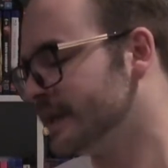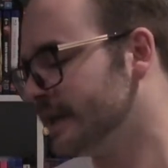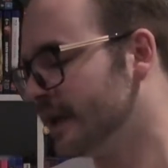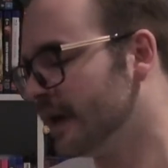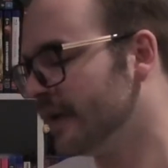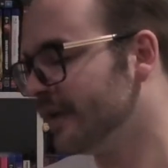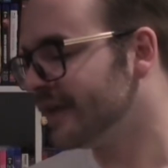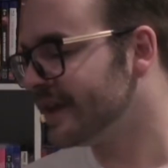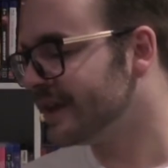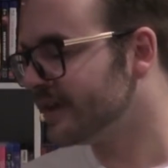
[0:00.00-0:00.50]

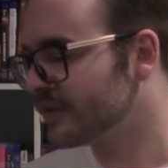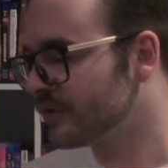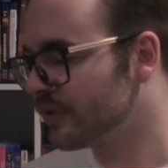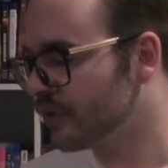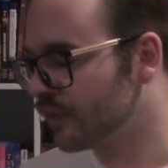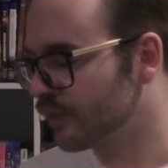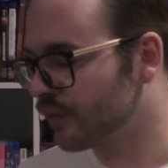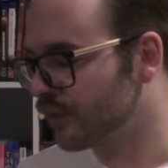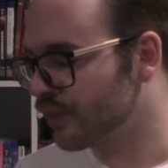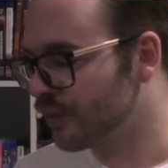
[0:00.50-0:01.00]
I think as an
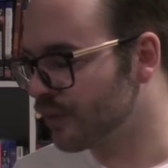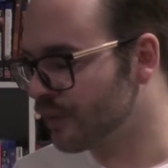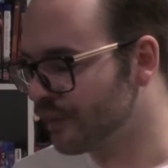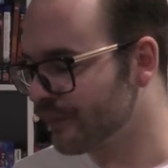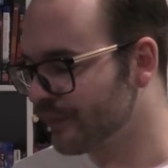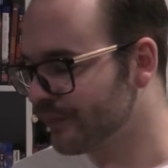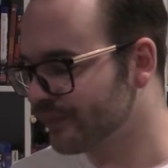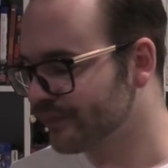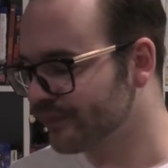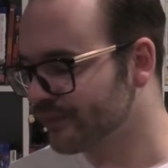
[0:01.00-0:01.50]
overall,
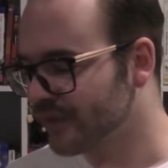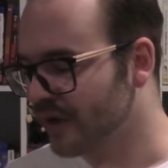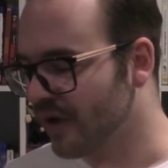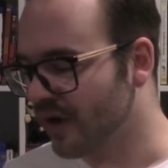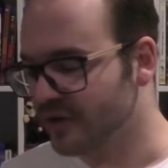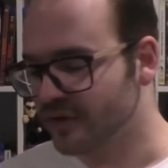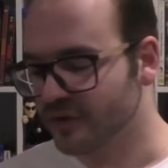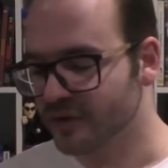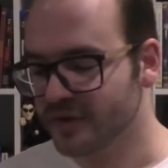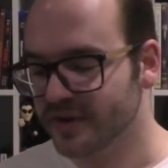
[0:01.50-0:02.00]

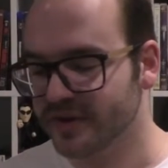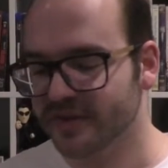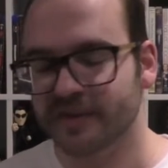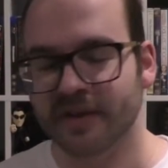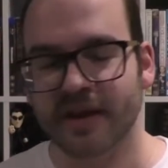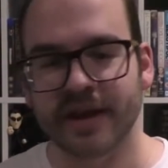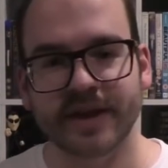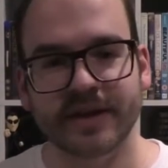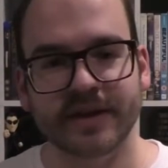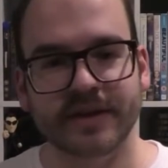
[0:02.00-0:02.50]
I don't
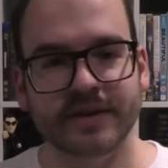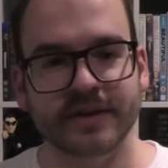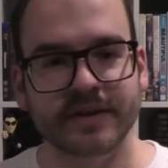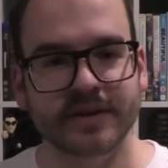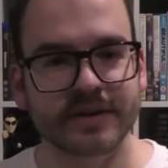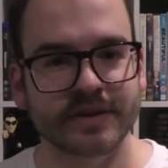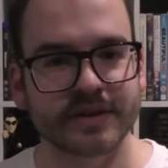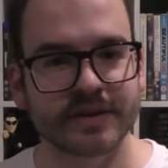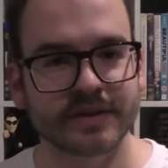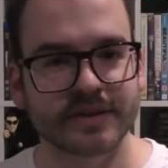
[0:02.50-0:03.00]
dislike
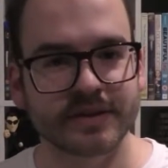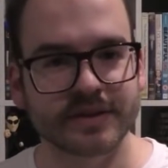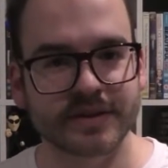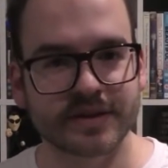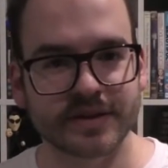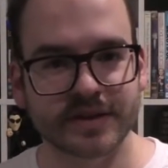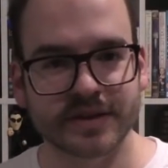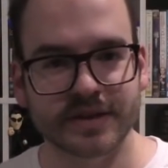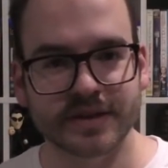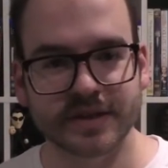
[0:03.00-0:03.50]

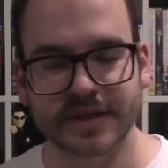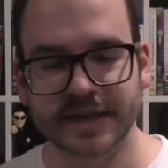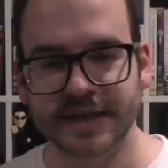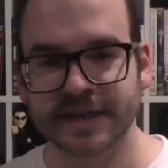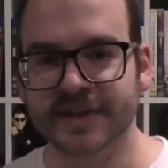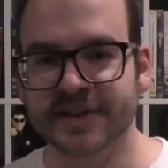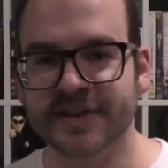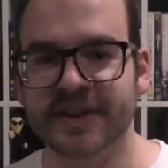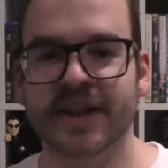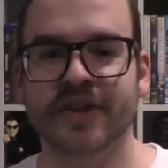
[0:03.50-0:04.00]
the
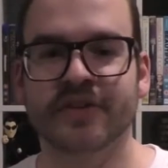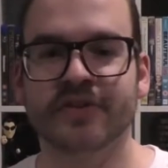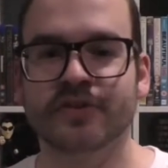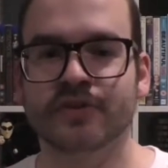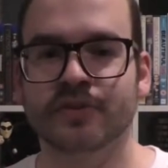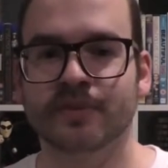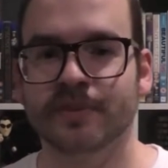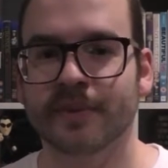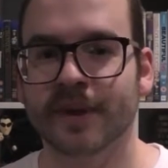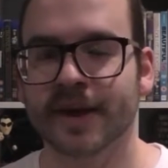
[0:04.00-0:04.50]

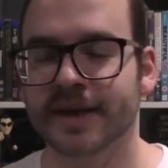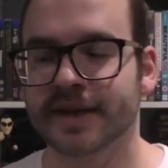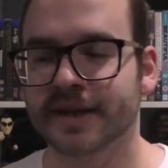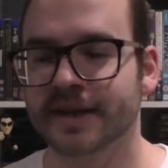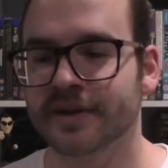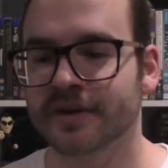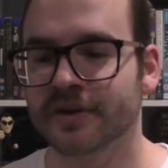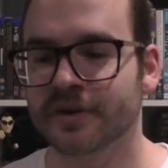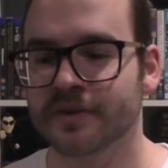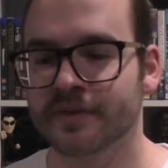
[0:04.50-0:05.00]
international
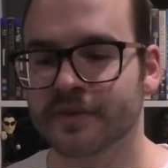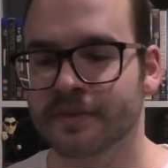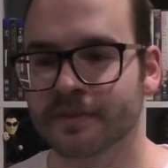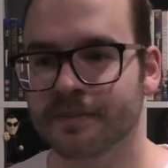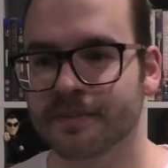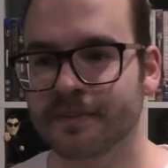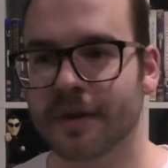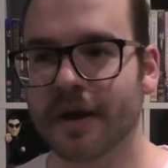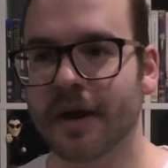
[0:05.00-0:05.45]
branding of them.